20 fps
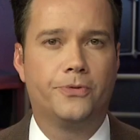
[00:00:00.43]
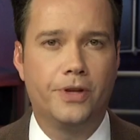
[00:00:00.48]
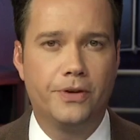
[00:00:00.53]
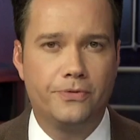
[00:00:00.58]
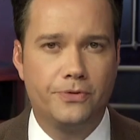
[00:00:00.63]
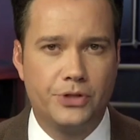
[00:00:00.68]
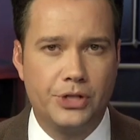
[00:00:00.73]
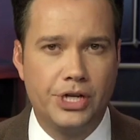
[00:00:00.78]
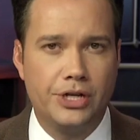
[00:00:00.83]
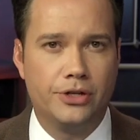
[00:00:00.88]

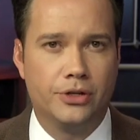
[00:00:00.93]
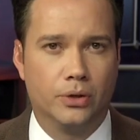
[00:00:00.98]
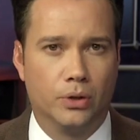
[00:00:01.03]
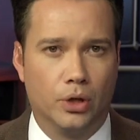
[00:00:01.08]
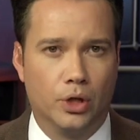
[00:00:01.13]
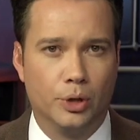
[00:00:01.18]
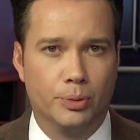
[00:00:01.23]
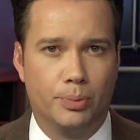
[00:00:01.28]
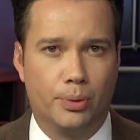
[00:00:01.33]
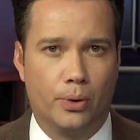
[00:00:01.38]

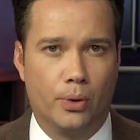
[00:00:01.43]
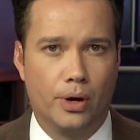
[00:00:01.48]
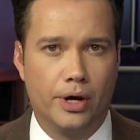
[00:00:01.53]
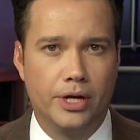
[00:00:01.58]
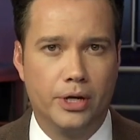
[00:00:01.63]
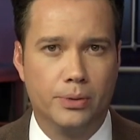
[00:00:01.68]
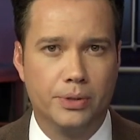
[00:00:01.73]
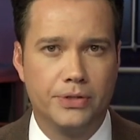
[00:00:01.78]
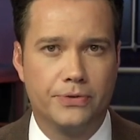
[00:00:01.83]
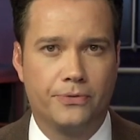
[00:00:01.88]
15-year-old boy
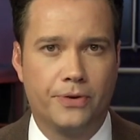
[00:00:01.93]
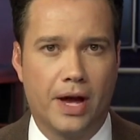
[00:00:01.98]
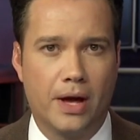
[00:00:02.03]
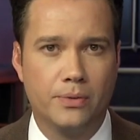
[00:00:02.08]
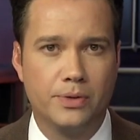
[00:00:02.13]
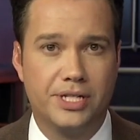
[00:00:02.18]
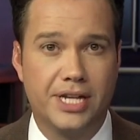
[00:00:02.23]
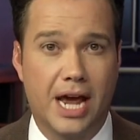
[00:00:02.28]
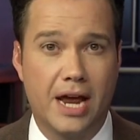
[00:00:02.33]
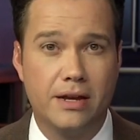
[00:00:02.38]
who was
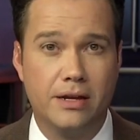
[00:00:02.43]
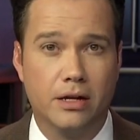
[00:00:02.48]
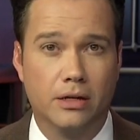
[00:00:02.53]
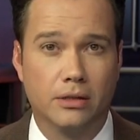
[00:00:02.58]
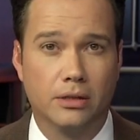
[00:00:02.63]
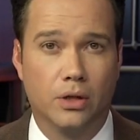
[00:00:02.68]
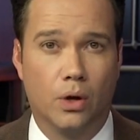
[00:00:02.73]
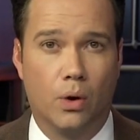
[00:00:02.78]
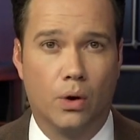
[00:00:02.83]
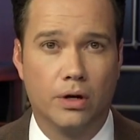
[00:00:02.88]
found dead near
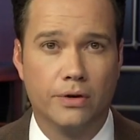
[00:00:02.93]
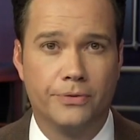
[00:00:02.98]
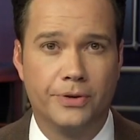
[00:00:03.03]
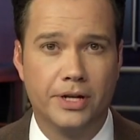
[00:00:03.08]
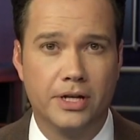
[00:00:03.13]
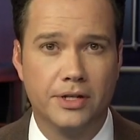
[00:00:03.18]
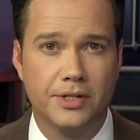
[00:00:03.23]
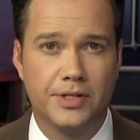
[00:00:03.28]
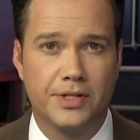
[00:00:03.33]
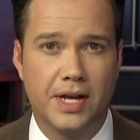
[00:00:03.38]

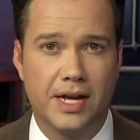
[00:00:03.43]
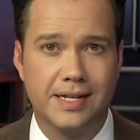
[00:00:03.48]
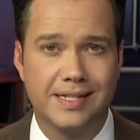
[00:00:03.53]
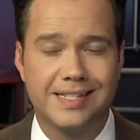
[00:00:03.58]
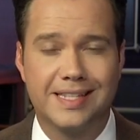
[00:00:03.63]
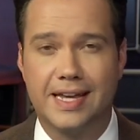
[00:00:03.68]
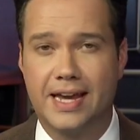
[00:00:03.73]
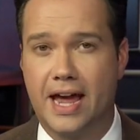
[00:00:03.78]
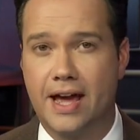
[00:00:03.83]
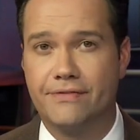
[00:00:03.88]
Loreauville says
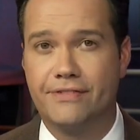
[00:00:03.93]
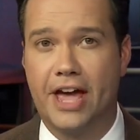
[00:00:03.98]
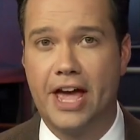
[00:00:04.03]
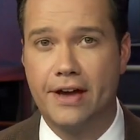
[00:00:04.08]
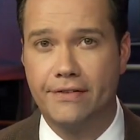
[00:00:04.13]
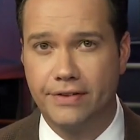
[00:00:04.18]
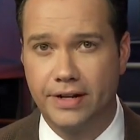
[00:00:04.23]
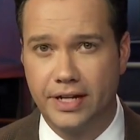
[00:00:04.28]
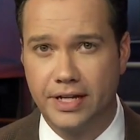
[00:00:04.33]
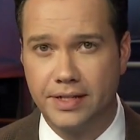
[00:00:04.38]
they have
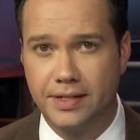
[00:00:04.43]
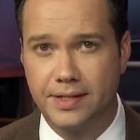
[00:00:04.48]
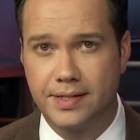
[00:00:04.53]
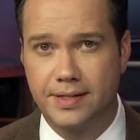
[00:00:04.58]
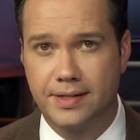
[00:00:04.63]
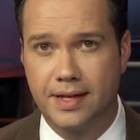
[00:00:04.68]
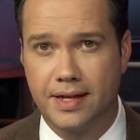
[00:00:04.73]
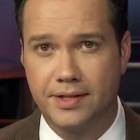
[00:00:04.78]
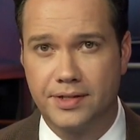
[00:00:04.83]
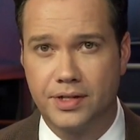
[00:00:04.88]
evidence
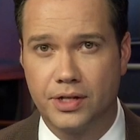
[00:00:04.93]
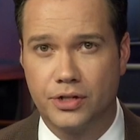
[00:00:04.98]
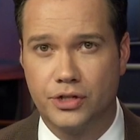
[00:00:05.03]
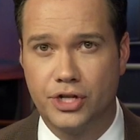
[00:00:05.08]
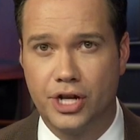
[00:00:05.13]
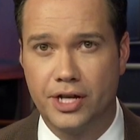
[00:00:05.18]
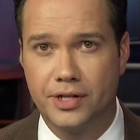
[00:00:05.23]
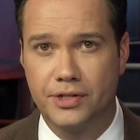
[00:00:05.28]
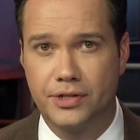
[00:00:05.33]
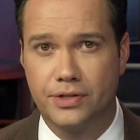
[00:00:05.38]
that
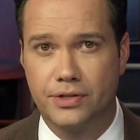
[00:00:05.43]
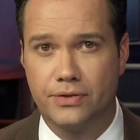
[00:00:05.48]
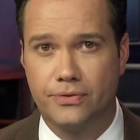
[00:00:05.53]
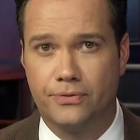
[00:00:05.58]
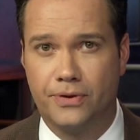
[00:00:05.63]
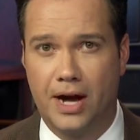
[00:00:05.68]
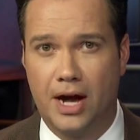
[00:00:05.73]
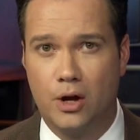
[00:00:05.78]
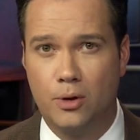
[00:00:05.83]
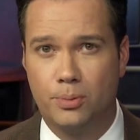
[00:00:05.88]
suggests
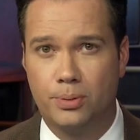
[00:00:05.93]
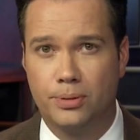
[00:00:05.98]
foul